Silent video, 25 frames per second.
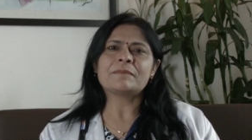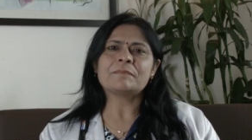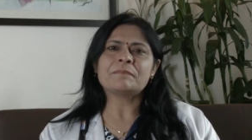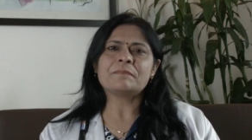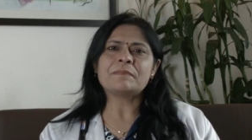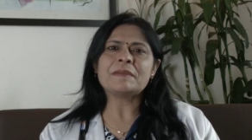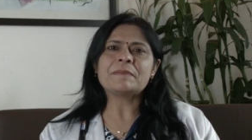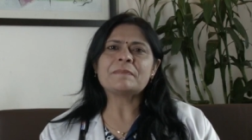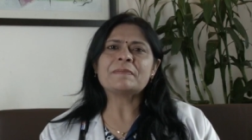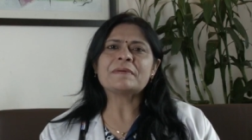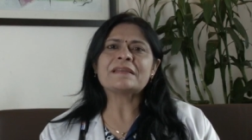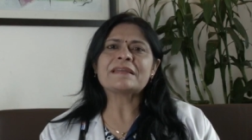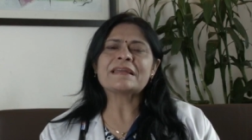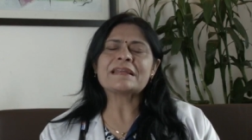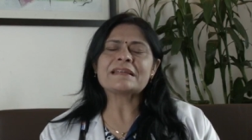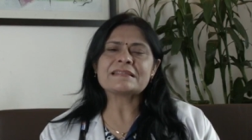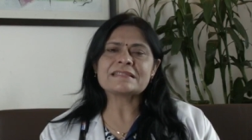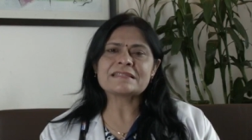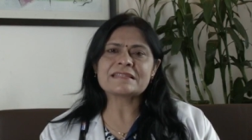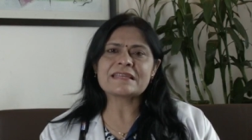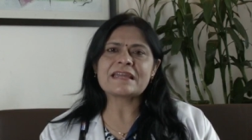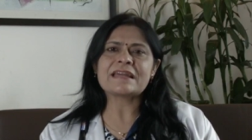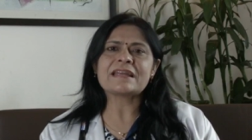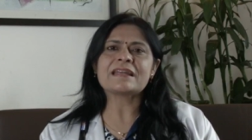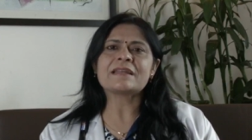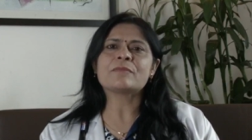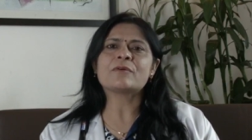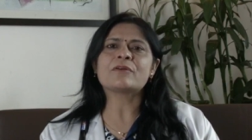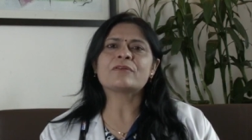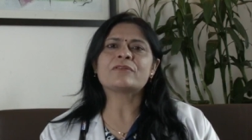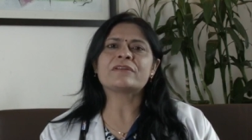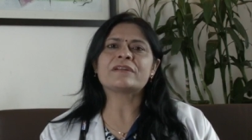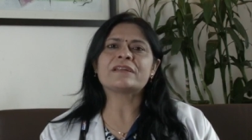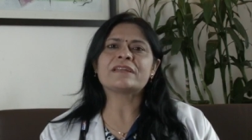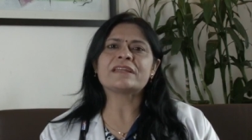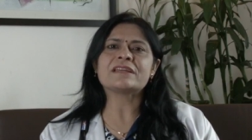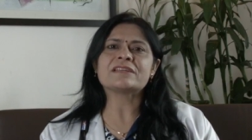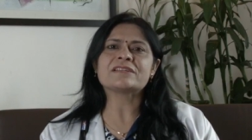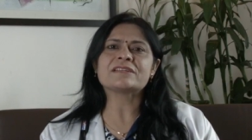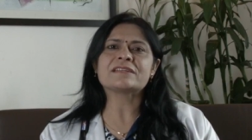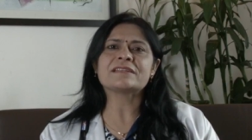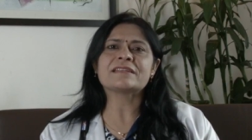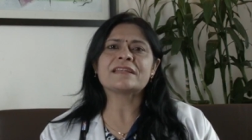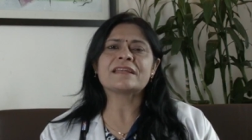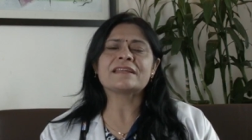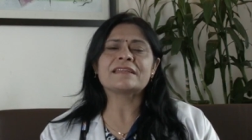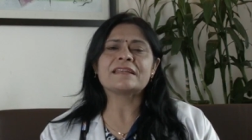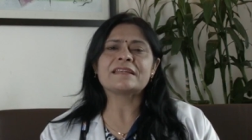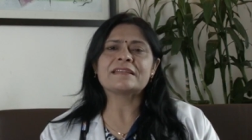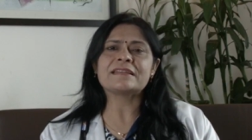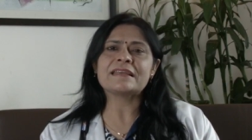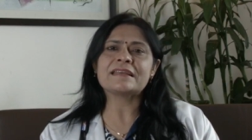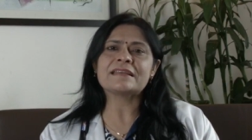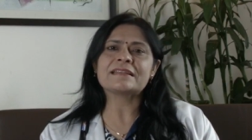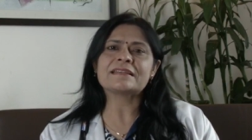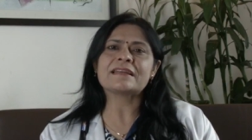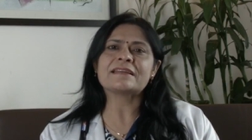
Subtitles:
People get scared about radiation, that they think